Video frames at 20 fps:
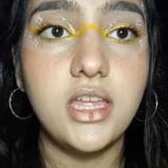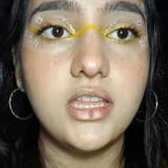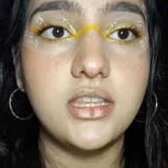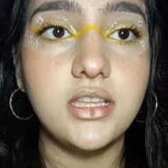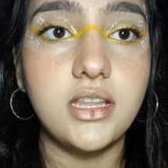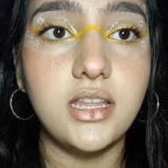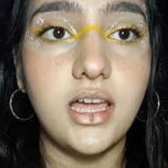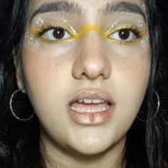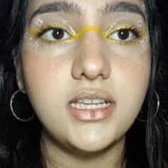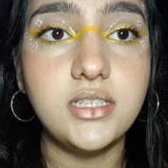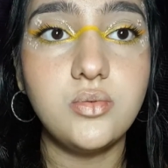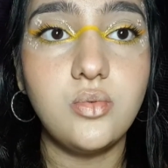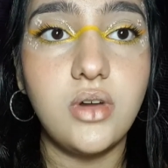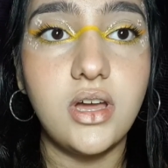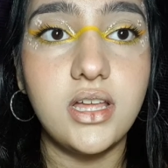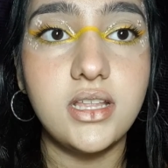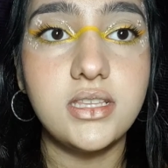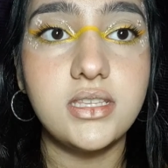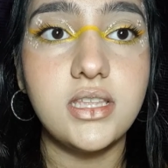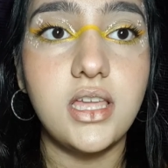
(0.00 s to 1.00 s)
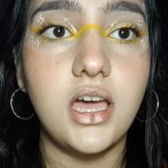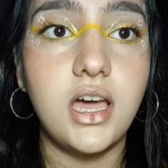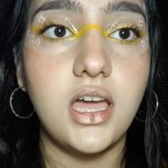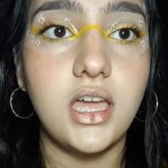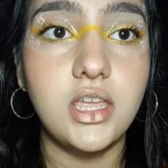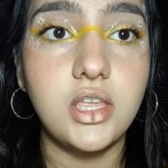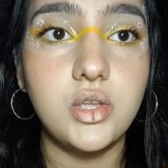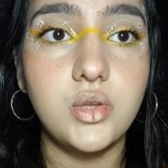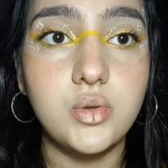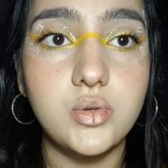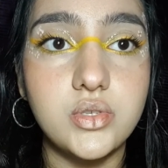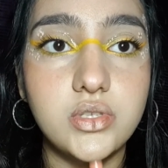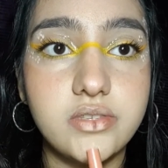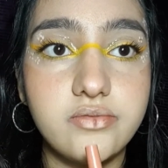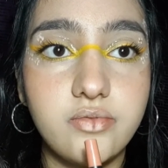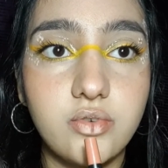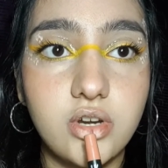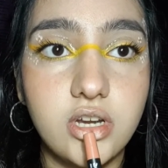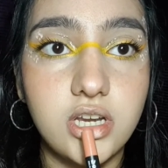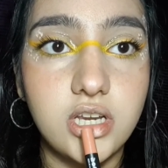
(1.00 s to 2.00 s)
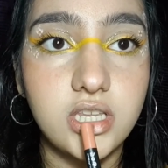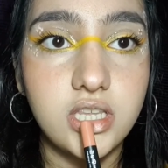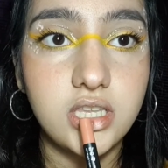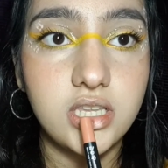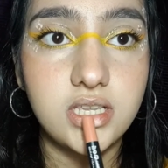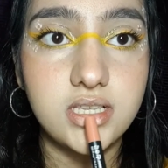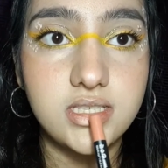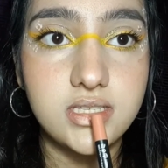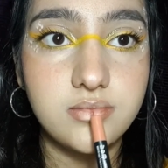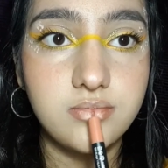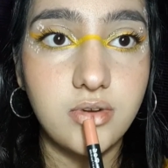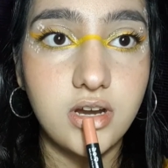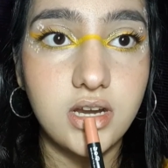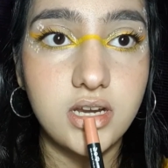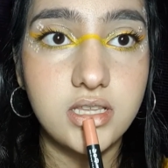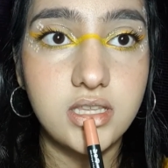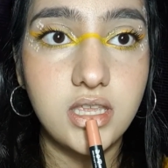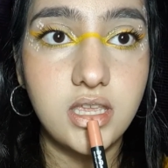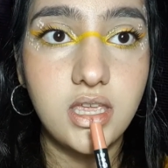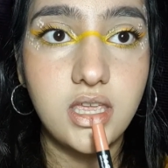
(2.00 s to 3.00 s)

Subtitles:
The light one I use for this part,